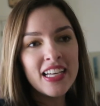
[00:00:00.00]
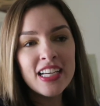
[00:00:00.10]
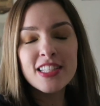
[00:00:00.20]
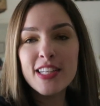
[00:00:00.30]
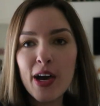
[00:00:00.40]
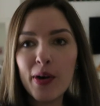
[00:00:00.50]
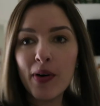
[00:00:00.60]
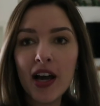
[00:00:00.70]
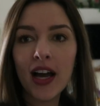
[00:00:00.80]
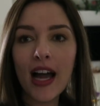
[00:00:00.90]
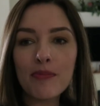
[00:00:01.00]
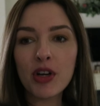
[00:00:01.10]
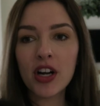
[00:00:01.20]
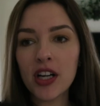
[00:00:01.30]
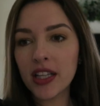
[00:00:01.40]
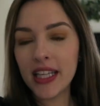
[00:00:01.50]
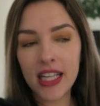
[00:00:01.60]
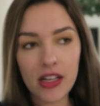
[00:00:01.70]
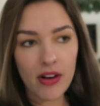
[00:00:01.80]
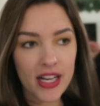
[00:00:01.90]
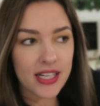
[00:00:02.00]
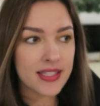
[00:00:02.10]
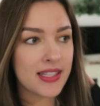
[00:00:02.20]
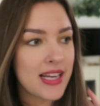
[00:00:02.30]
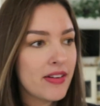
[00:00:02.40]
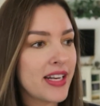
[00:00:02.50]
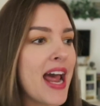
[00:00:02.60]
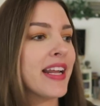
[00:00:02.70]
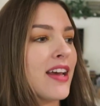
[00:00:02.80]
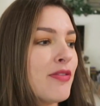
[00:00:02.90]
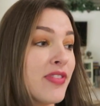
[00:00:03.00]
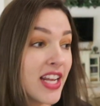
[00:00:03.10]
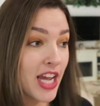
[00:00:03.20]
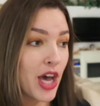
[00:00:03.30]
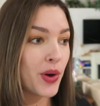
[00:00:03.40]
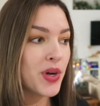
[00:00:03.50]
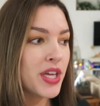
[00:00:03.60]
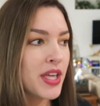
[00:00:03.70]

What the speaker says: So I'm currently getting ready to sit down and edit a video.